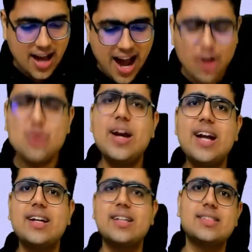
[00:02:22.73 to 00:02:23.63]
How do I
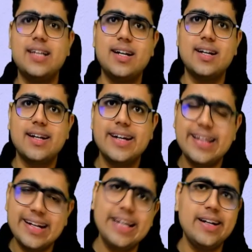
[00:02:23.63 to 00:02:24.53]
understand?
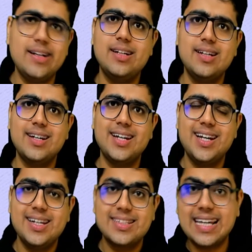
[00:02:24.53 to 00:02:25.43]
Read.
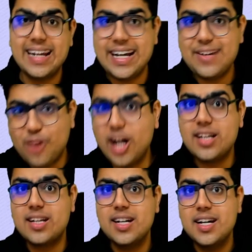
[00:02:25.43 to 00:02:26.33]
Sir, read
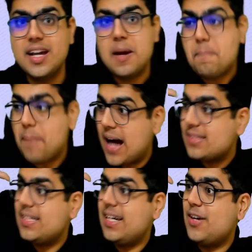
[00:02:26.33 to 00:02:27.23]
what?
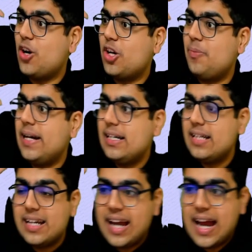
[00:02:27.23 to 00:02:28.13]
Past year document
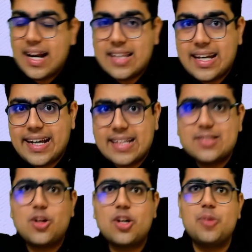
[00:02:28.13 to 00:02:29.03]
and the
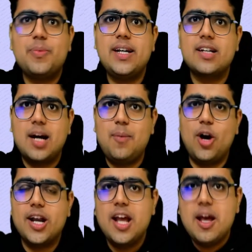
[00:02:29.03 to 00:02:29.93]
latest document. Come
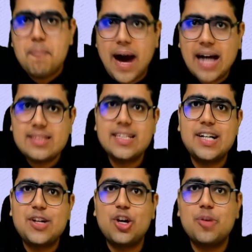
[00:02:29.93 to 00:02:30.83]
on. Past
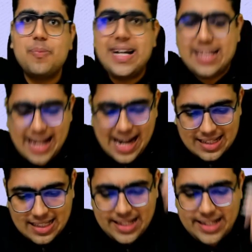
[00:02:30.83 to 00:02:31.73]
year document
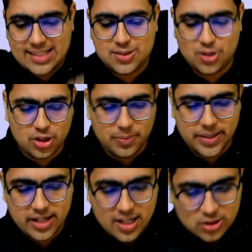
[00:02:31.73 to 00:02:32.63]
and the latest
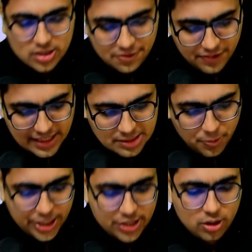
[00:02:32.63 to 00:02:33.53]
document. So the first
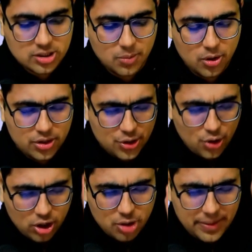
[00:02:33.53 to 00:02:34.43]
point talks about
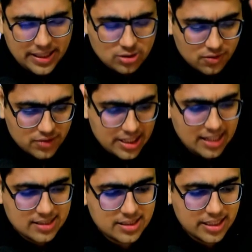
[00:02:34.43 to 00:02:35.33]
documents of the
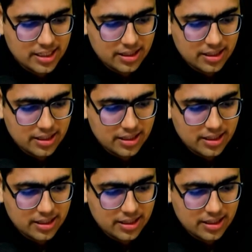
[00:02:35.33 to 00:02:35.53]
last year,